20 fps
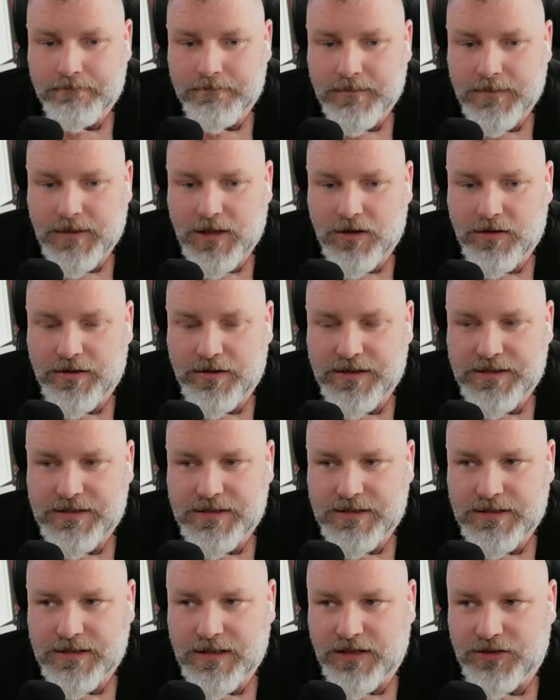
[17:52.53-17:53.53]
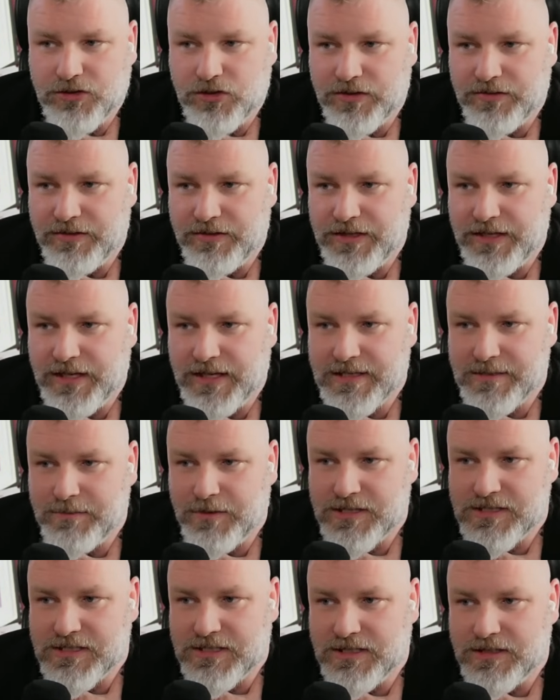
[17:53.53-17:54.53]
All right. I don't have any
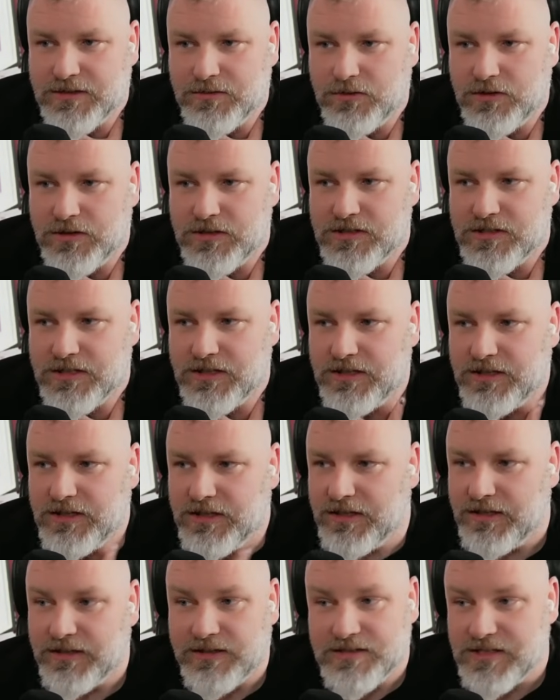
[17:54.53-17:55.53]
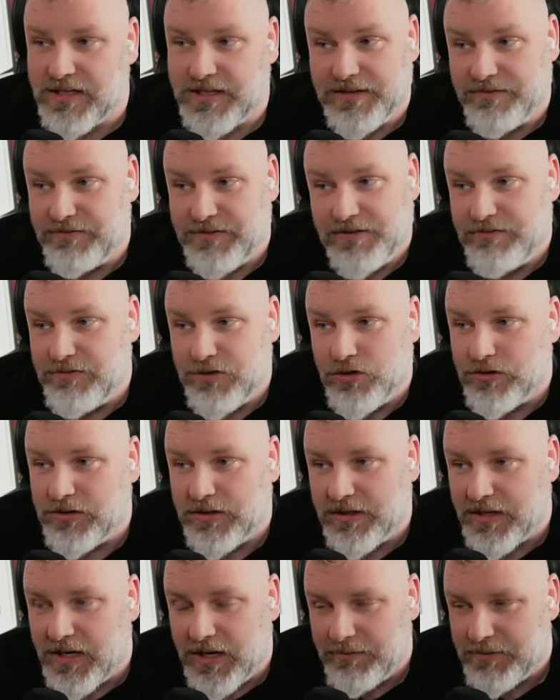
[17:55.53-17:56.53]
animosity towards it, because I haven't even looked at
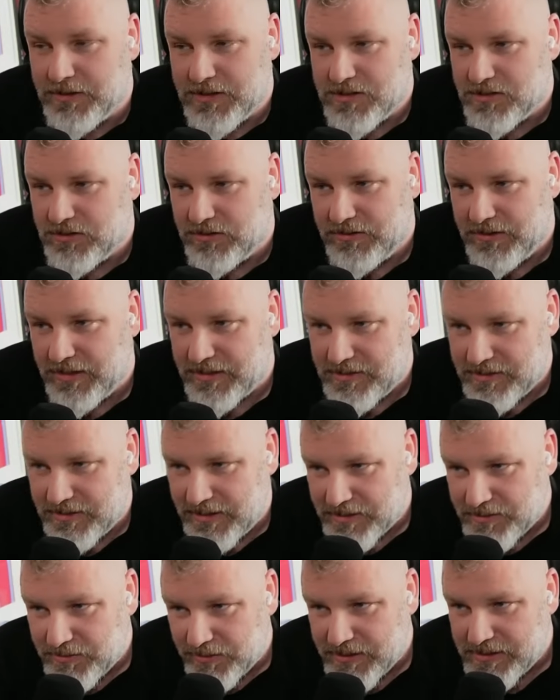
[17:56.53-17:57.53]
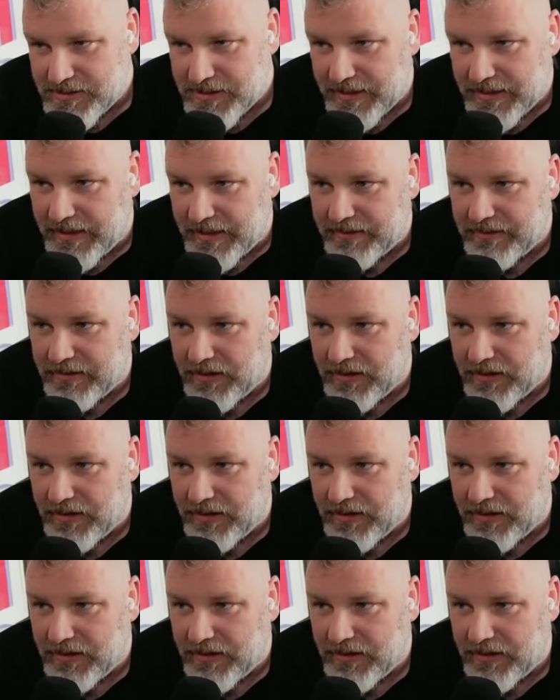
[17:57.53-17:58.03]
the comments. So that's why I say that.